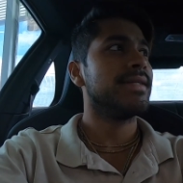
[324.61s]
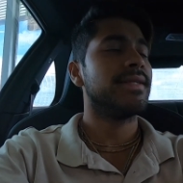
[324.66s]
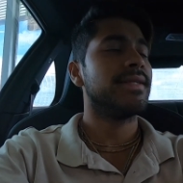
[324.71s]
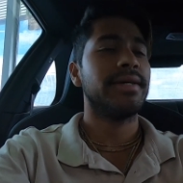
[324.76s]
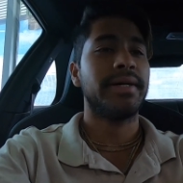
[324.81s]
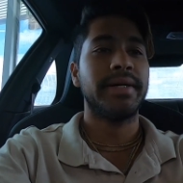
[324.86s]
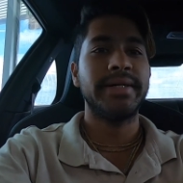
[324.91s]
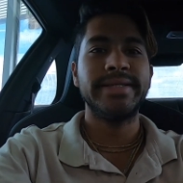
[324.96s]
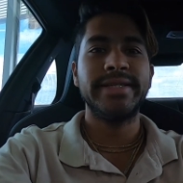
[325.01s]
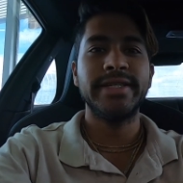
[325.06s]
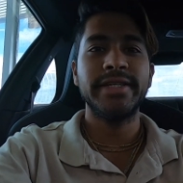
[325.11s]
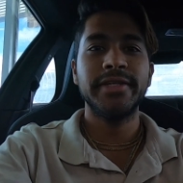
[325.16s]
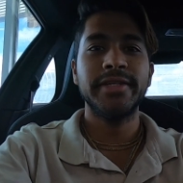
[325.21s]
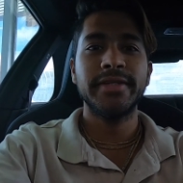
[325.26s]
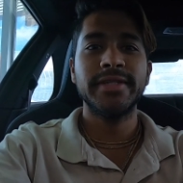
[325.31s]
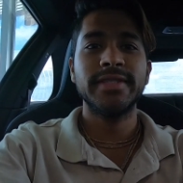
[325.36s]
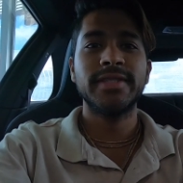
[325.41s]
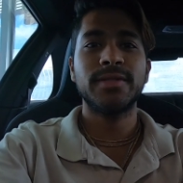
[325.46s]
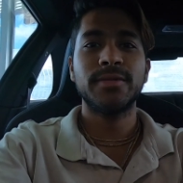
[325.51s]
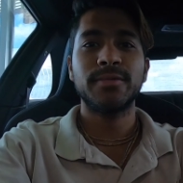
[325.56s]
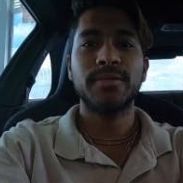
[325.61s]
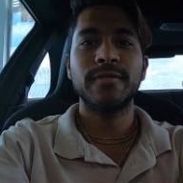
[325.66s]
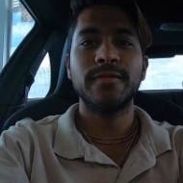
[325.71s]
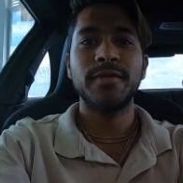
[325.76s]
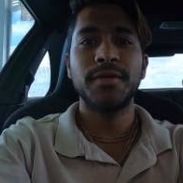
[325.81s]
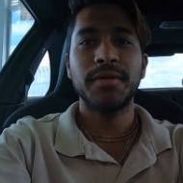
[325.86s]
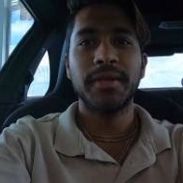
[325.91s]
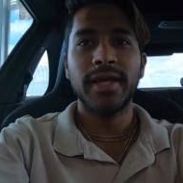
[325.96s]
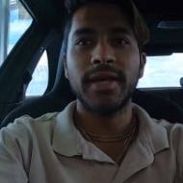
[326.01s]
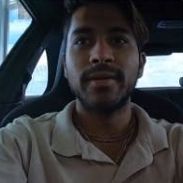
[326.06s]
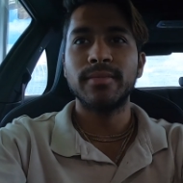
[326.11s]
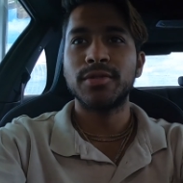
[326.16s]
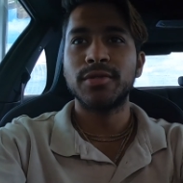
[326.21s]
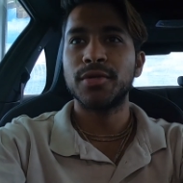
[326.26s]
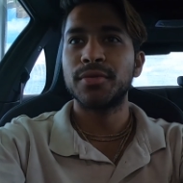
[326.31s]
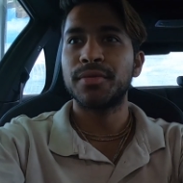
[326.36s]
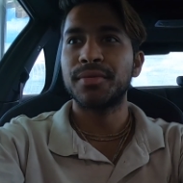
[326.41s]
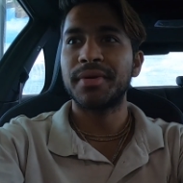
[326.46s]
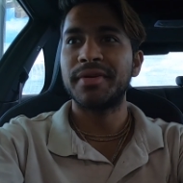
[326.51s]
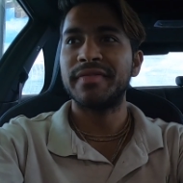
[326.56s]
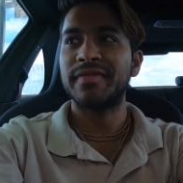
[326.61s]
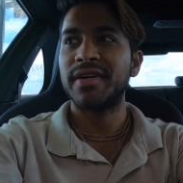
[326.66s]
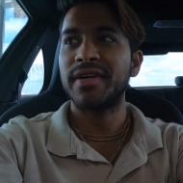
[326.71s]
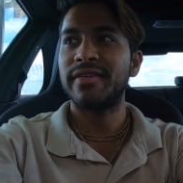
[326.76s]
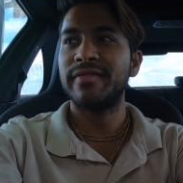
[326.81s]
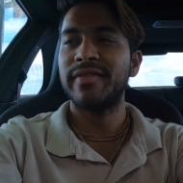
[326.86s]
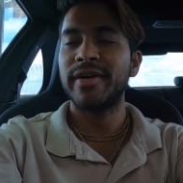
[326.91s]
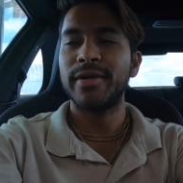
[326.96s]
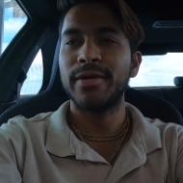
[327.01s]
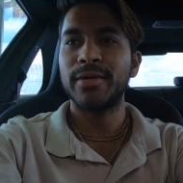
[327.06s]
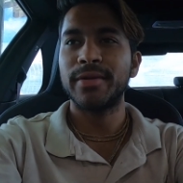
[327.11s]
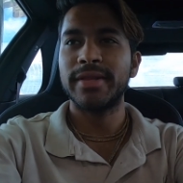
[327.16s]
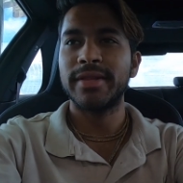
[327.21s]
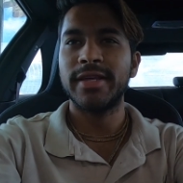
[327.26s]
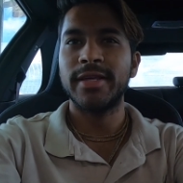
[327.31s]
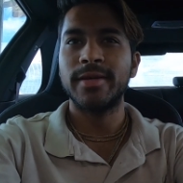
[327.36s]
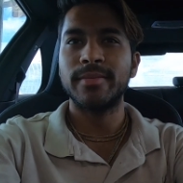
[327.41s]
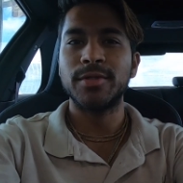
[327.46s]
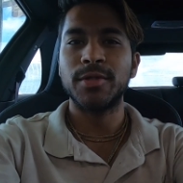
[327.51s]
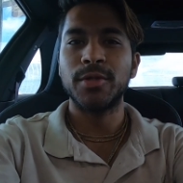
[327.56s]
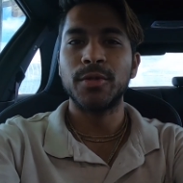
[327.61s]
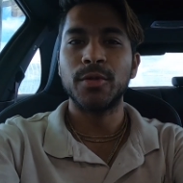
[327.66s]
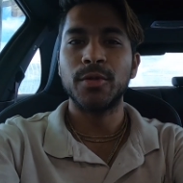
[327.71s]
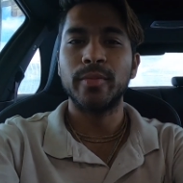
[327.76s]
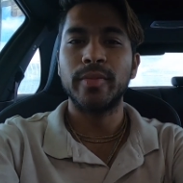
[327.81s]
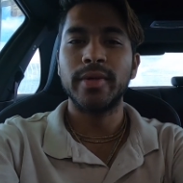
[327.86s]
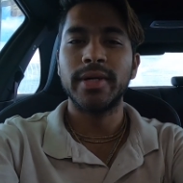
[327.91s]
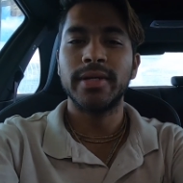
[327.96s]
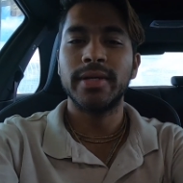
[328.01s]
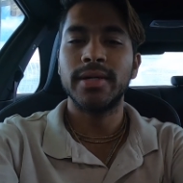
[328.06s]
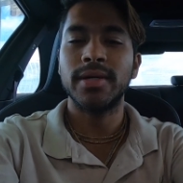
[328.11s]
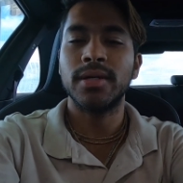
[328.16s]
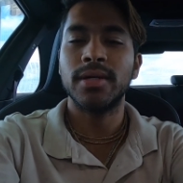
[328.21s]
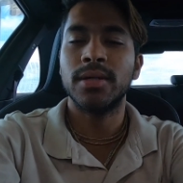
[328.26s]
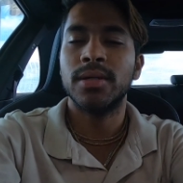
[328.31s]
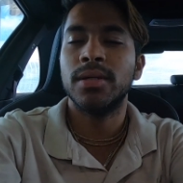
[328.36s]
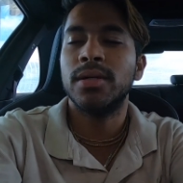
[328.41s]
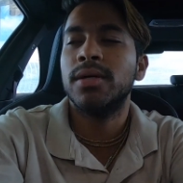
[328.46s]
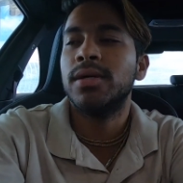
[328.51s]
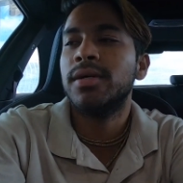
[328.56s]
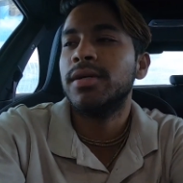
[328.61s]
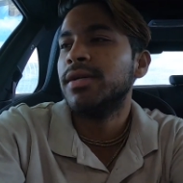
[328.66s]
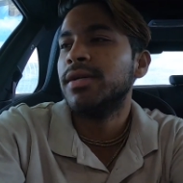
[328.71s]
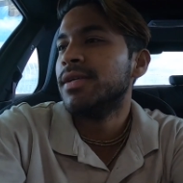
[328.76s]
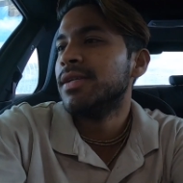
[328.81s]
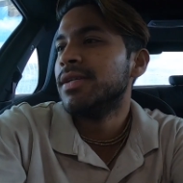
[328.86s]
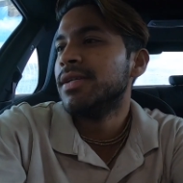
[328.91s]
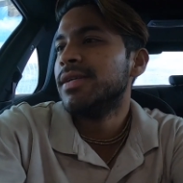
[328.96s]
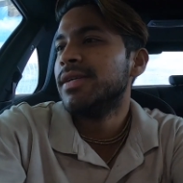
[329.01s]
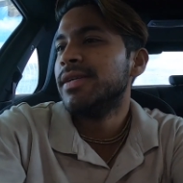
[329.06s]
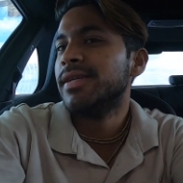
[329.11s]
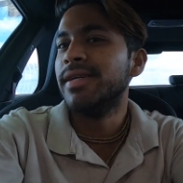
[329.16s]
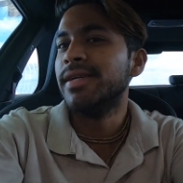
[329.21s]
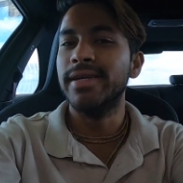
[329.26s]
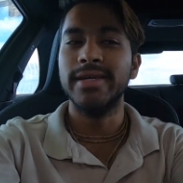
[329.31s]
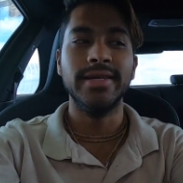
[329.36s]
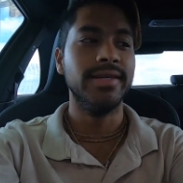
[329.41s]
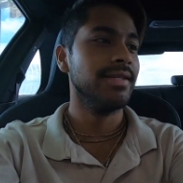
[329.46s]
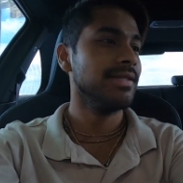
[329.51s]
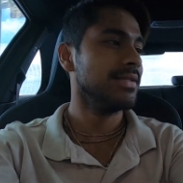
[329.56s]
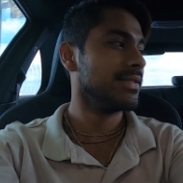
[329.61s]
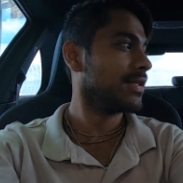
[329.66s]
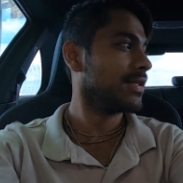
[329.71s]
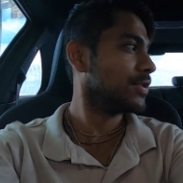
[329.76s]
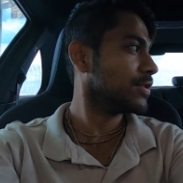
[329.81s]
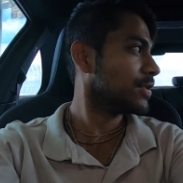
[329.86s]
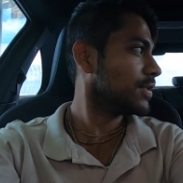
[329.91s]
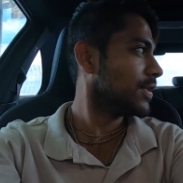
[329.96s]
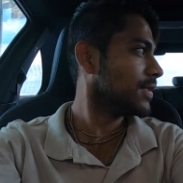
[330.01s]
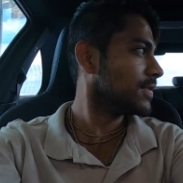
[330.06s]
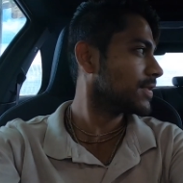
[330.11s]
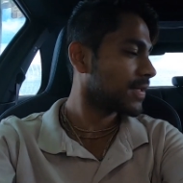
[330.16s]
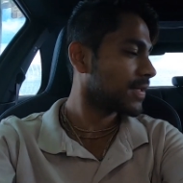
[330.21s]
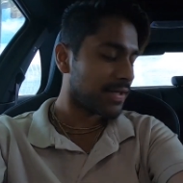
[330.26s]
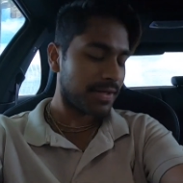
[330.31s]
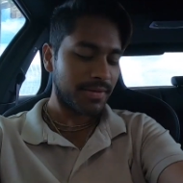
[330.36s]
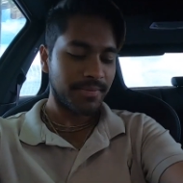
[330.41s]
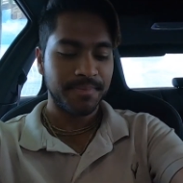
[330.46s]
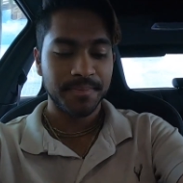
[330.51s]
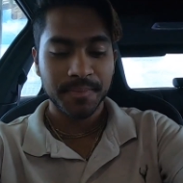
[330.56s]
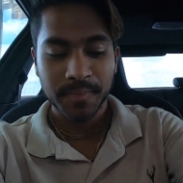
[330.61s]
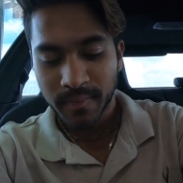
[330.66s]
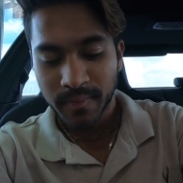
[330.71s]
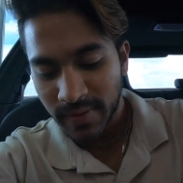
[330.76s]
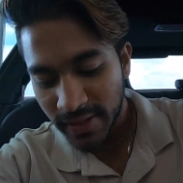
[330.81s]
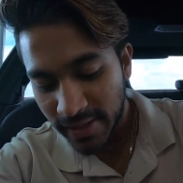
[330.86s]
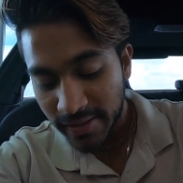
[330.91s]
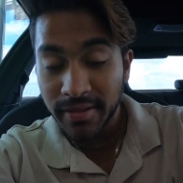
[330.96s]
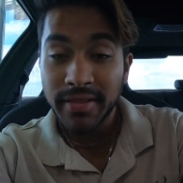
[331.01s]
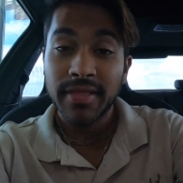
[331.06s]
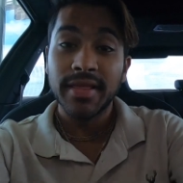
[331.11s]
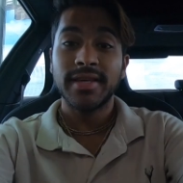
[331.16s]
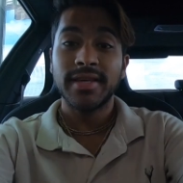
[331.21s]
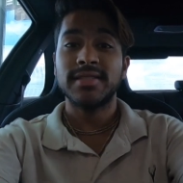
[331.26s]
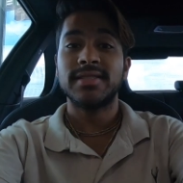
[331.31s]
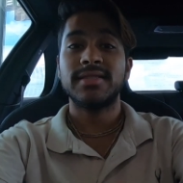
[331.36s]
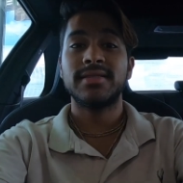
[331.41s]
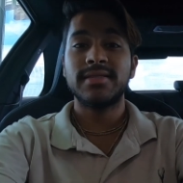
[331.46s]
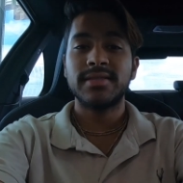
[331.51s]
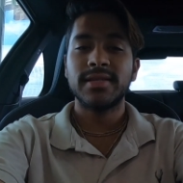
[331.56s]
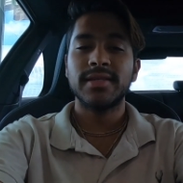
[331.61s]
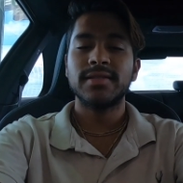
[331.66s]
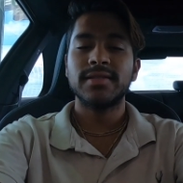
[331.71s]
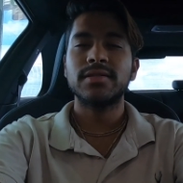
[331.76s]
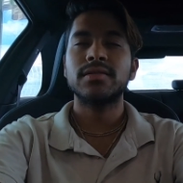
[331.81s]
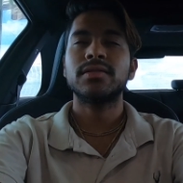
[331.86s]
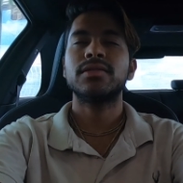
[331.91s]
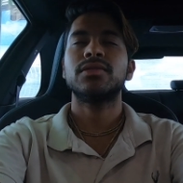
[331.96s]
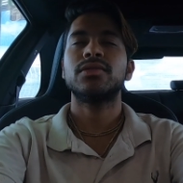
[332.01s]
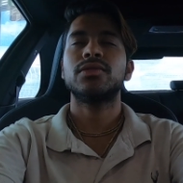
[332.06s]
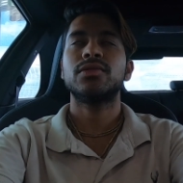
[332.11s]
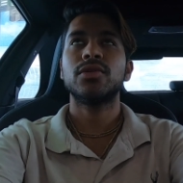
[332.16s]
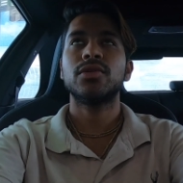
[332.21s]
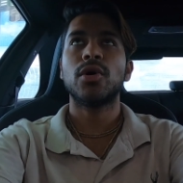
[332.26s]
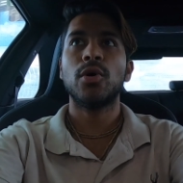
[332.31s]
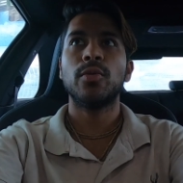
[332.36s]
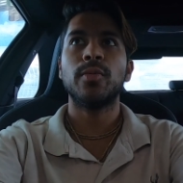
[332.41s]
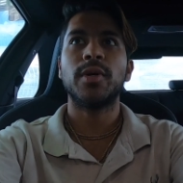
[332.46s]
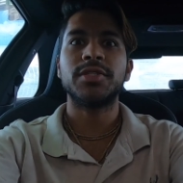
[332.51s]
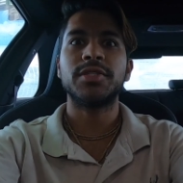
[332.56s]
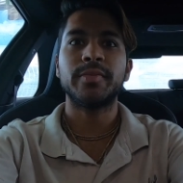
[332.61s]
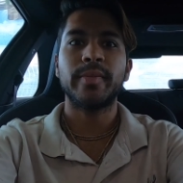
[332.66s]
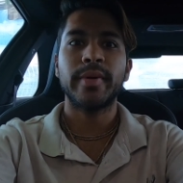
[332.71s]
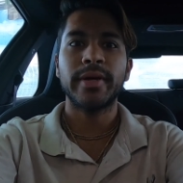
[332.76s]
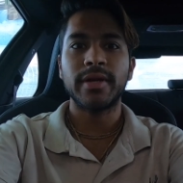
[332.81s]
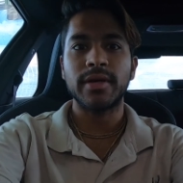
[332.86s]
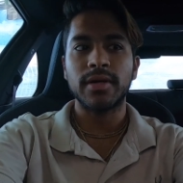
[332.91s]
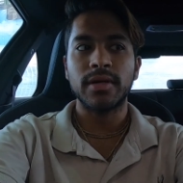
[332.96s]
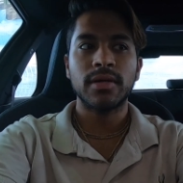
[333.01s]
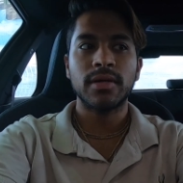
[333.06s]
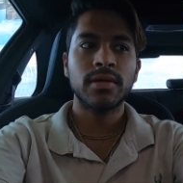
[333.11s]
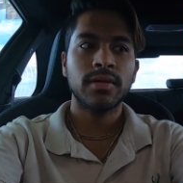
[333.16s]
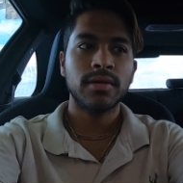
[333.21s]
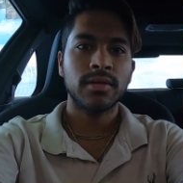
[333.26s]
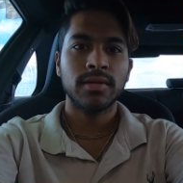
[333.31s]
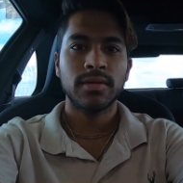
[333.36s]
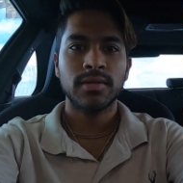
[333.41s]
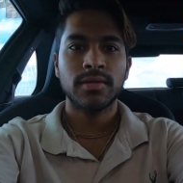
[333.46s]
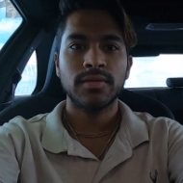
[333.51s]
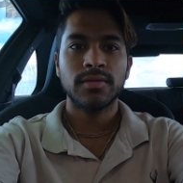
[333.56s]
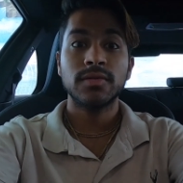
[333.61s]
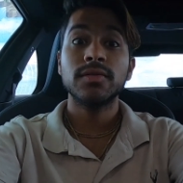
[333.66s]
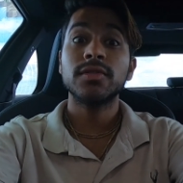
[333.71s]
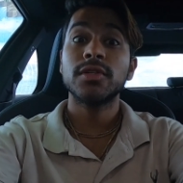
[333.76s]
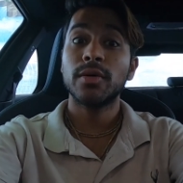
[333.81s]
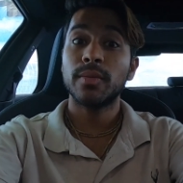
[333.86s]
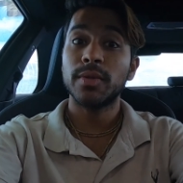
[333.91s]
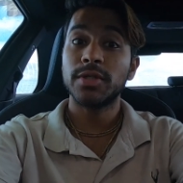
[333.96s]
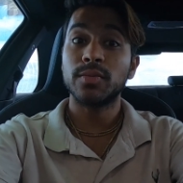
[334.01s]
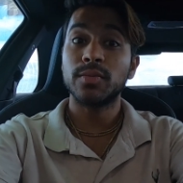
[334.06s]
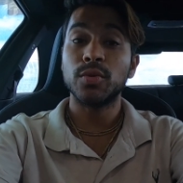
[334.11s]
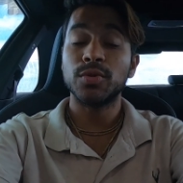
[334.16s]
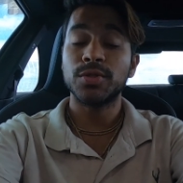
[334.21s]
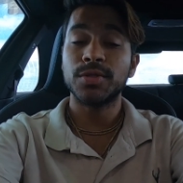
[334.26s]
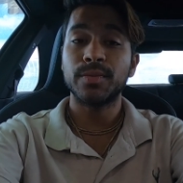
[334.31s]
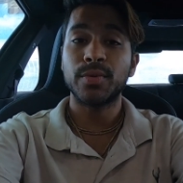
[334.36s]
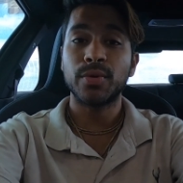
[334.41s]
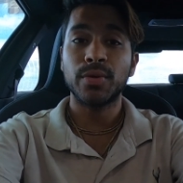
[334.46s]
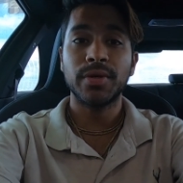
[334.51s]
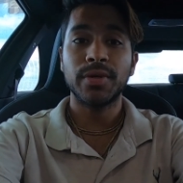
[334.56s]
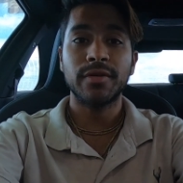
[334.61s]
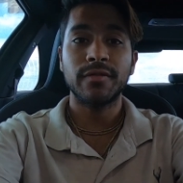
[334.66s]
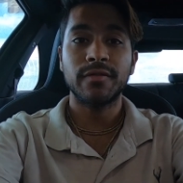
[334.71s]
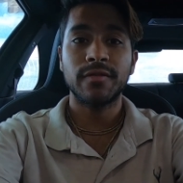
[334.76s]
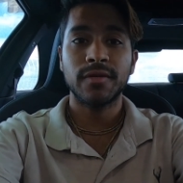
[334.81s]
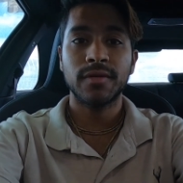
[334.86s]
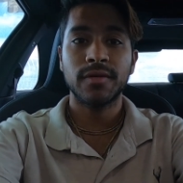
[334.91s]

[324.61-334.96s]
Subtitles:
The idea is to review the M235i, not the M2, but it is such a nice car. And these seats are so much better. So much more supportive.